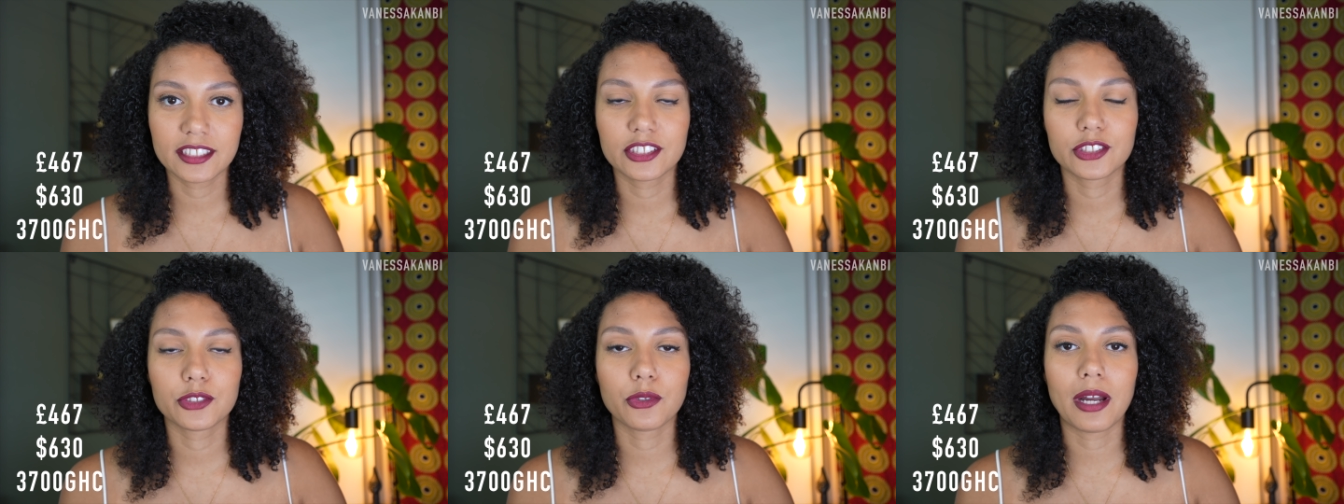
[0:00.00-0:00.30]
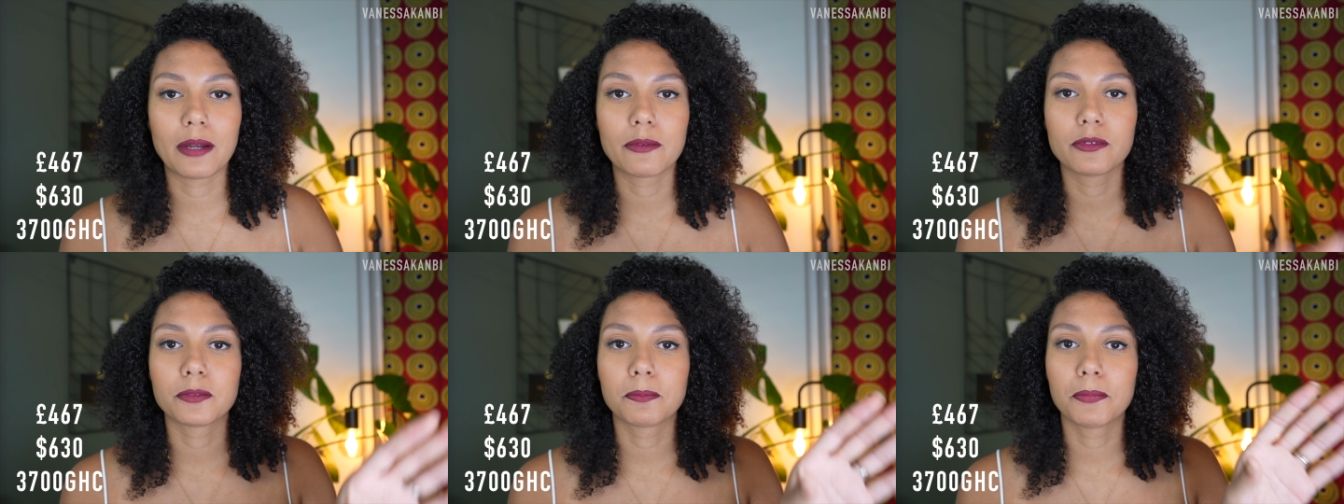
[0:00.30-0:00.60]
So
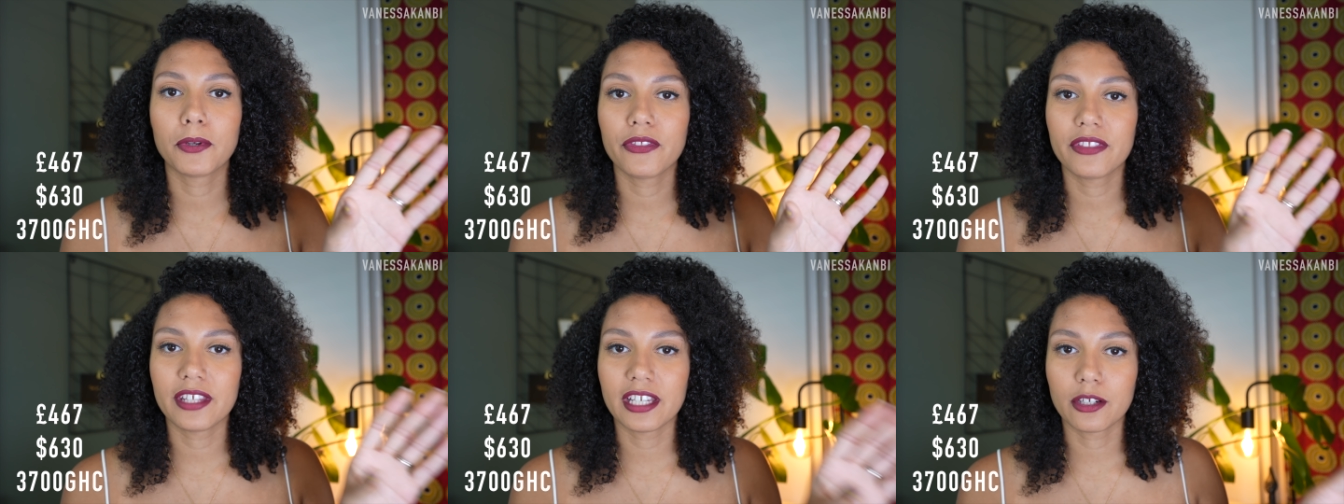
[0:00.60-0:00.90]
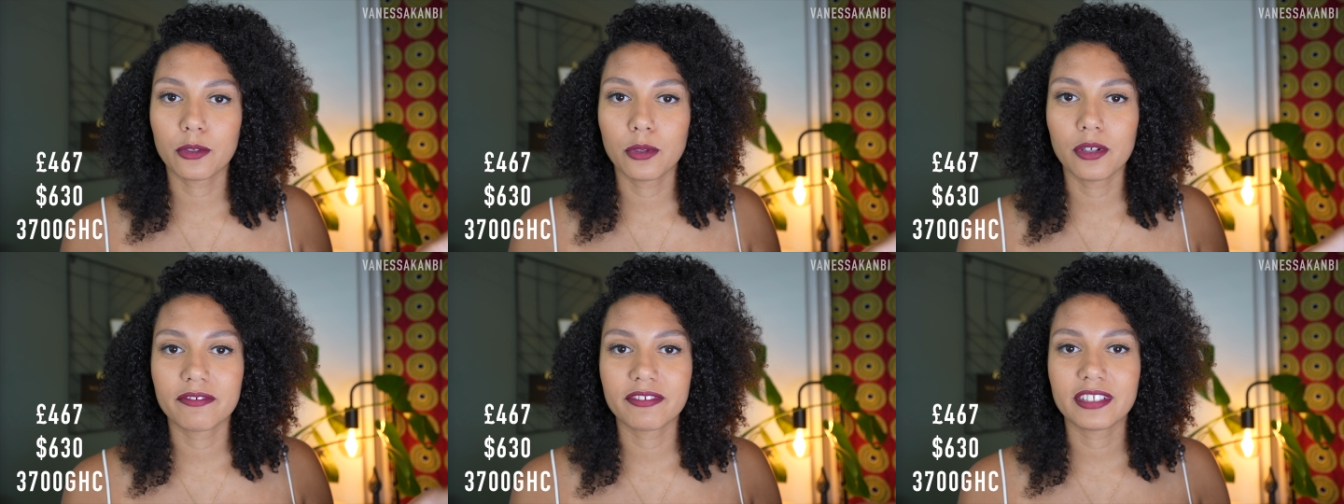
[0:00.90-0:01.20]
I will put the
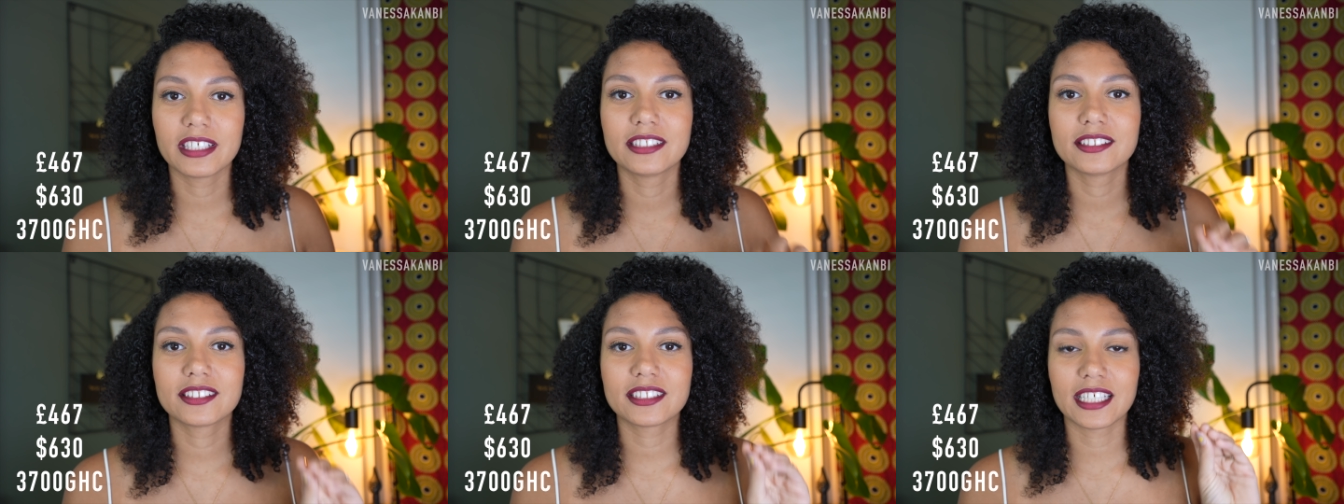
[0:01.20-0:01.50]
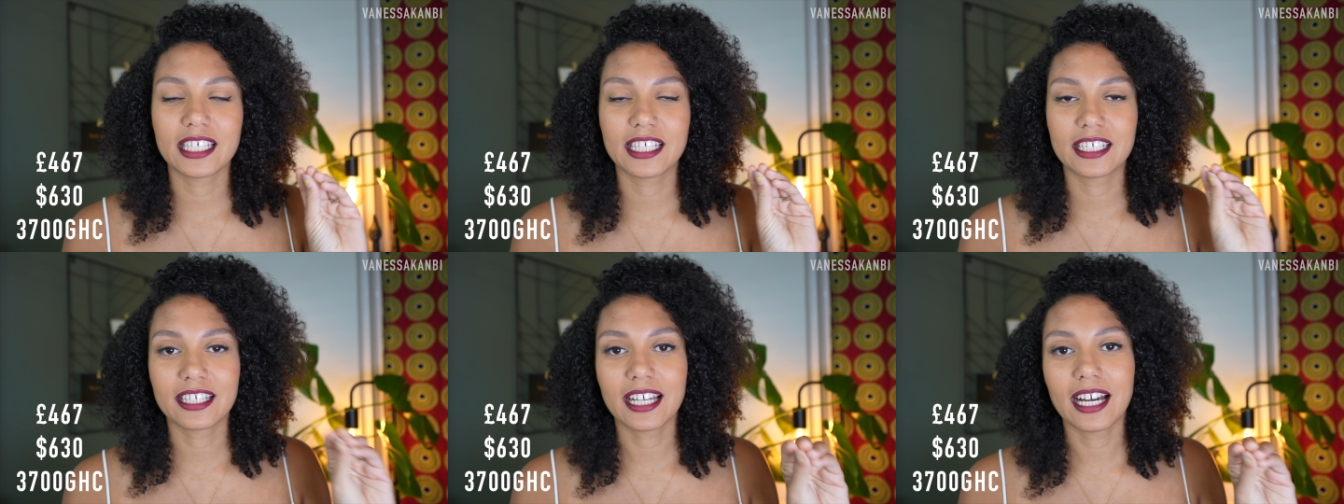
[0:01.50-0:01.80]
equivalents
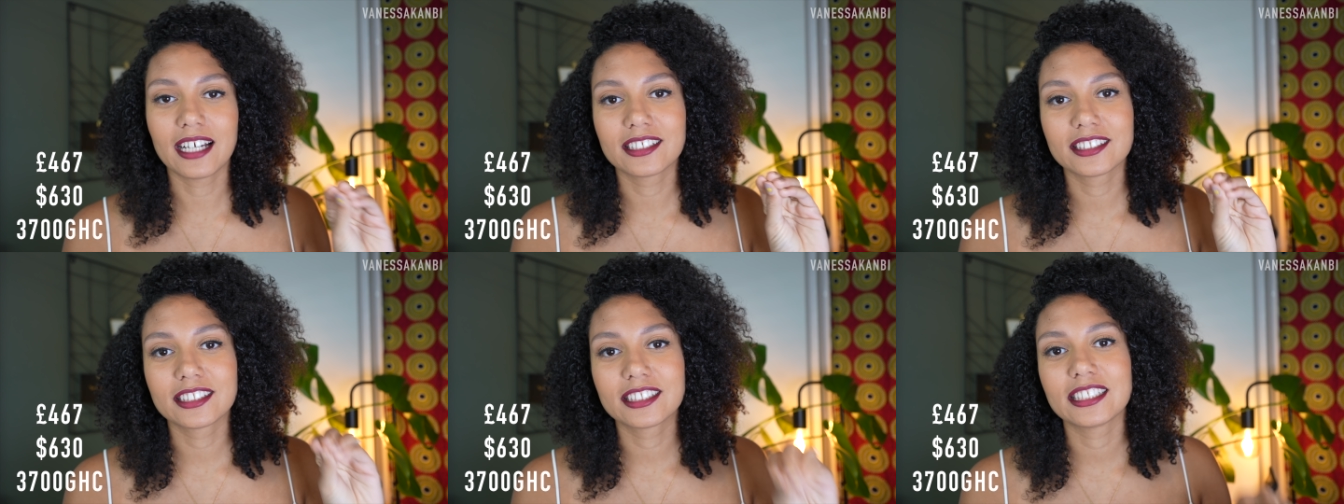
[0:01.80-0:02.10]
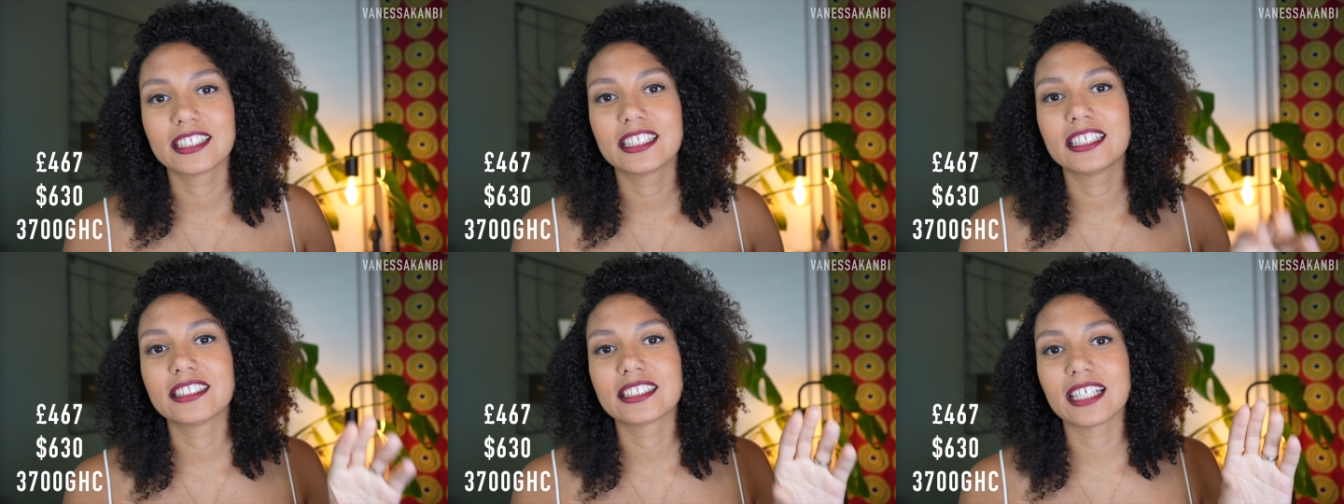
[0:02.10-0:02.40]
in Ghana
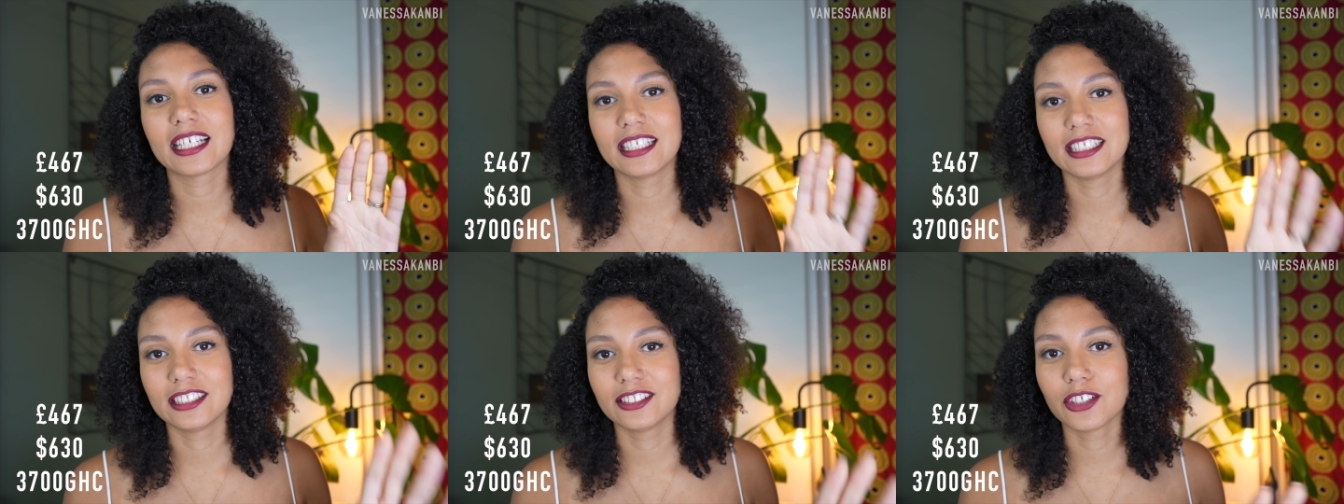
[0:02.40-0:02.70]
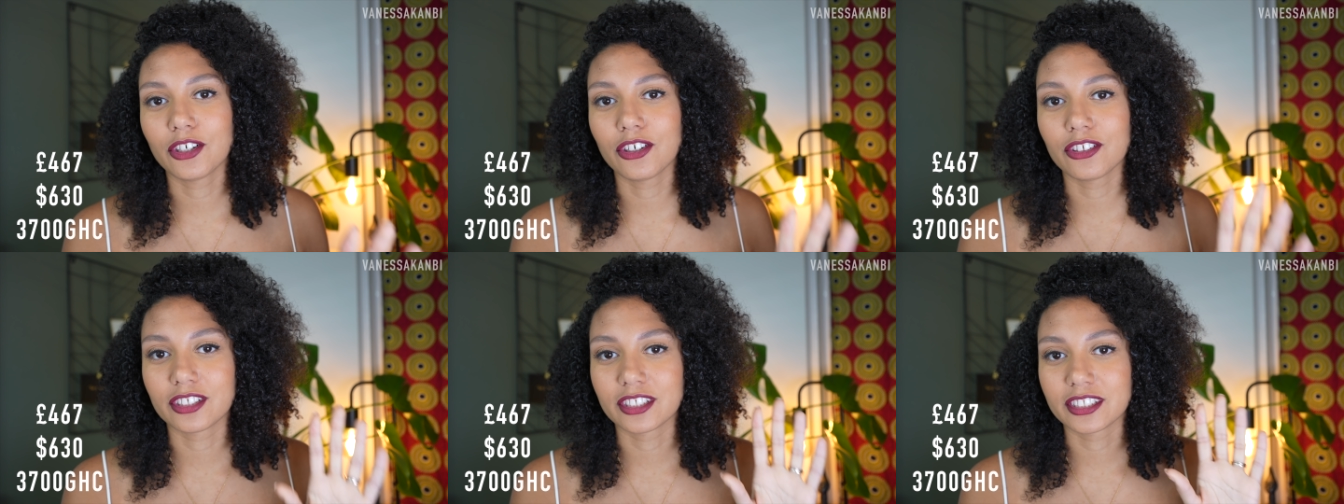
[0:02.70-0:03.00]
cedis and in
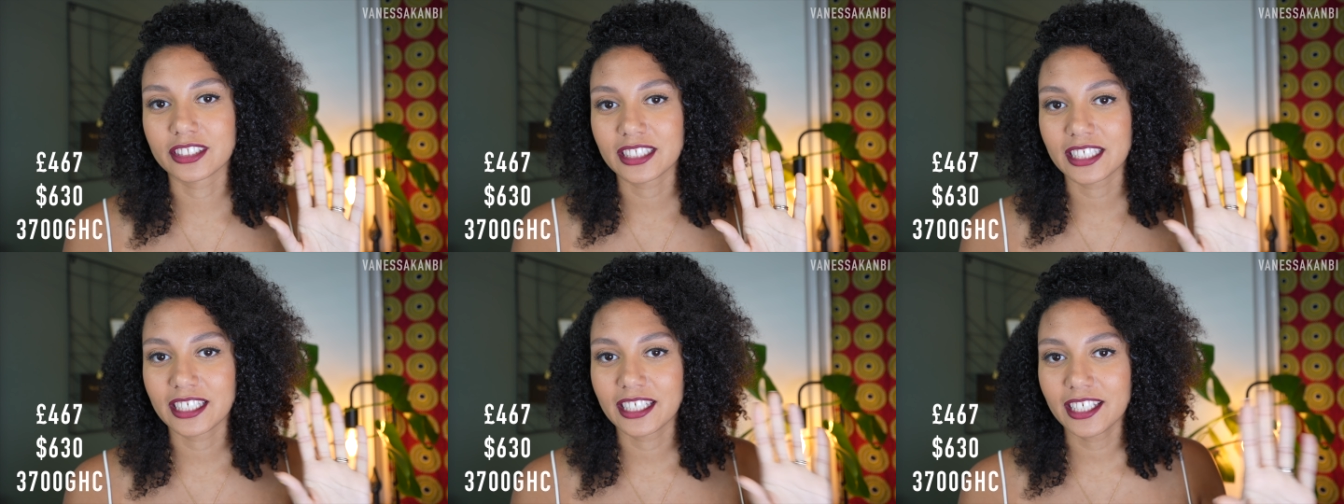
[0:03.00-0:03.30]
dollars